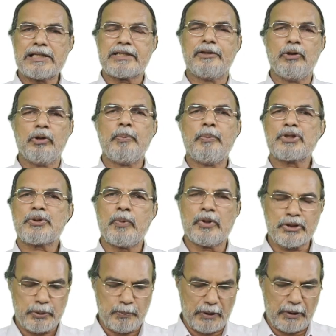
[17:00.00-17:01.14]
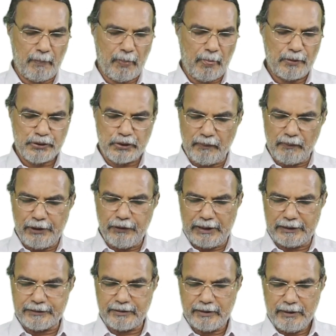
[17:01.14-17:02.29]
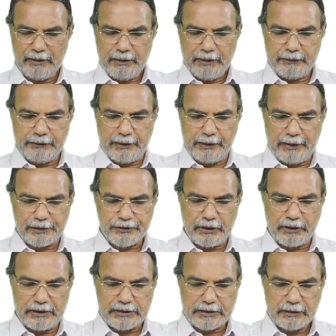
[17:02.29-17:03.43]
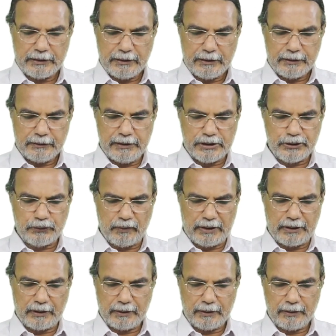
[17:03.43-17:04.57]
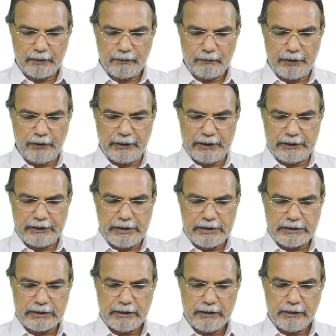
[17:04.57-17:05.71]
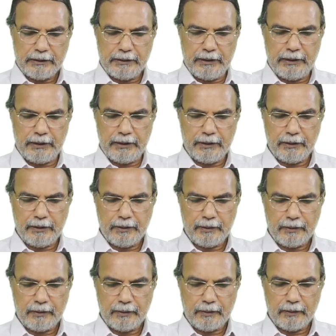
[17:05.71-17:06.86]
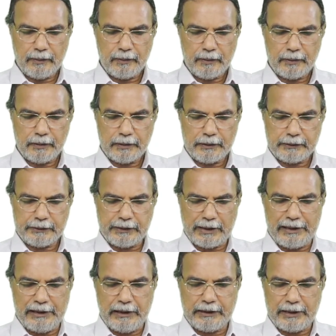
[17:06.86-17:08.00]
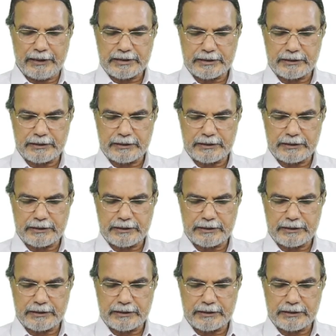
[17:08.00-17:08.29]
group is possible. So what you get in the reaction is this one. What you get is the phthalic acid.